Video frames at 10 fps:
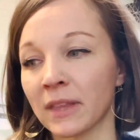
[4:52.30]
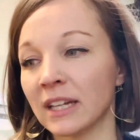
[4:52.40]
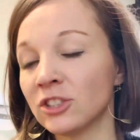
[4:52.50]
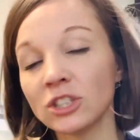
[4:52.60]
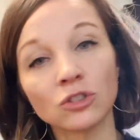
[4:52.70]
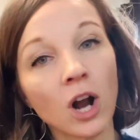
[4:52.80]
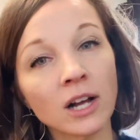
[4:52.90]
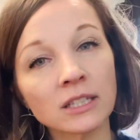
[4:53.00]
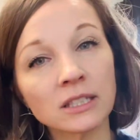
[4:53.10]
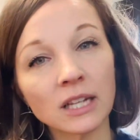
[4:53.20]
it
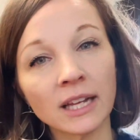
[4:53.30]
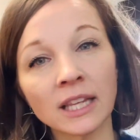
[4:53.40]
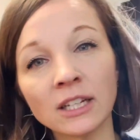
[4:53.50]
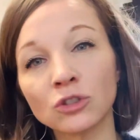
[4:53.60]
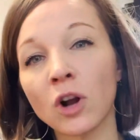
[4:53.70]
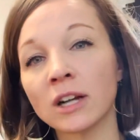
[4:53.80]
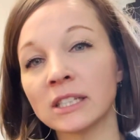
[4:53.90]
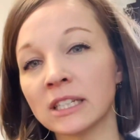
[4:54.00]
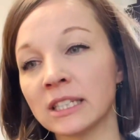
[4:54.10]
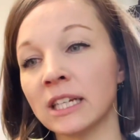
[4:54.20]
draws
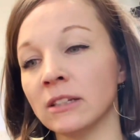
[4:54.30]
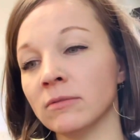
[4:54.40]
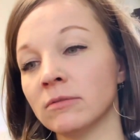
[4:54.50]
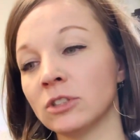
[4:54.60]
us in